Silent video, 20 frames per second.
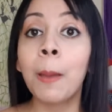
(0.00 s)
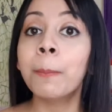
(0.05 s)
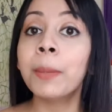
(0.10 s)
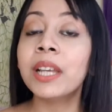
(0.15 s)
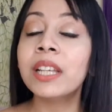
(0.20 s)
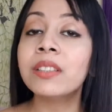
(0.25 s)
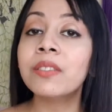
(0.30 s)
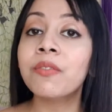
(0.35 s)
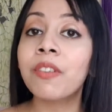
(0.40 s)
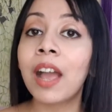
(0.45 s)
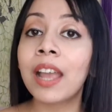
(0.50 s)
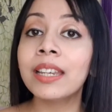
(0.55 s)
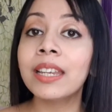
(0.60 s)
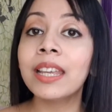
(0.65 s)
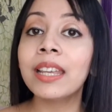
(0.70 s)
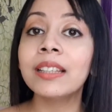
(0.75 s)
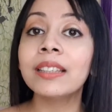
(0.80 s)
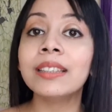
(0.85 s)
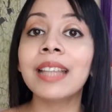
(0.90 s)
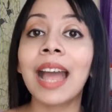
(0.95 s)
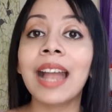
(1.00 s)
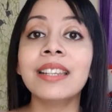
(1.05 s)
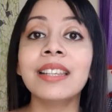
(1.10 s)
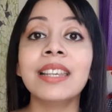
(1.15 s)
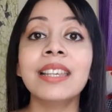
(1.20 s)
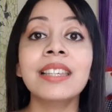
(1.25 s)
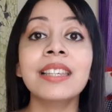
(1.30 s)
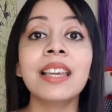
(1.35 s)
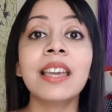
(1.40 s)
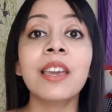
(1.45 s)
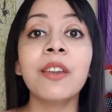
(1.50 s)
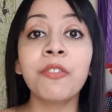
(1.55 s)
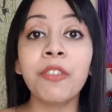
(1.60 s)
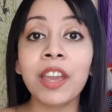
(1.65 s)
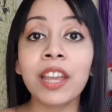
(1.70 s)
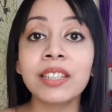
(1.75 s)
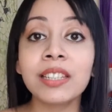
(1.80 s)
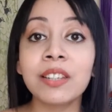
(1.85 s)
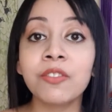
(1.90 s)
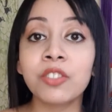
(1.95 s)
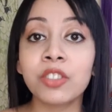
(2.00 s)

because finding that effective